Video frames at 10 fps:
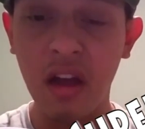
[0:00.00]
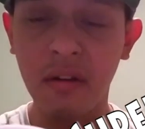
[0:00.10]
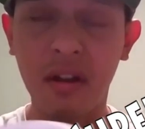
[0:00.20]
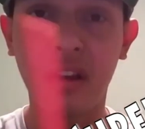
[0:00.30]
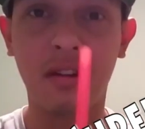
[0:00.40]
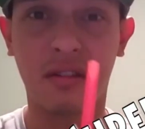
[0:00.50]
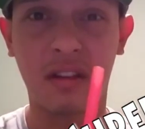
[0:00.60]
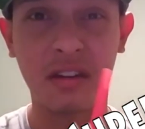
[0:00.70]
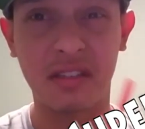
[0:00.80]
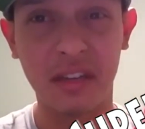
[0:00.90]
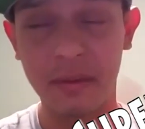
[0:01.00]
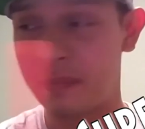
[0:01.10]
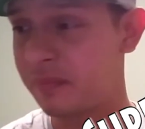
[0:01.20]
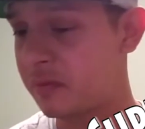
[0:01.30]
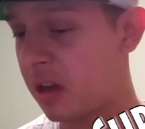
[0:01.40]
I do get a little thirsty
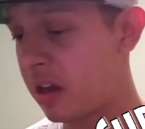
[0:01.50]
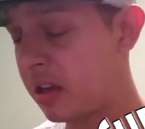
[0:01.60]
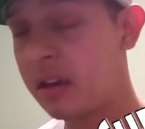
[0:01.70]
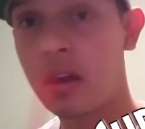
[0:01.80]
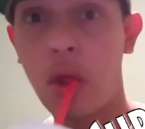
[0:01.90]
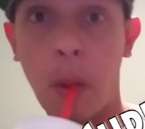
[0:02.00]
talking.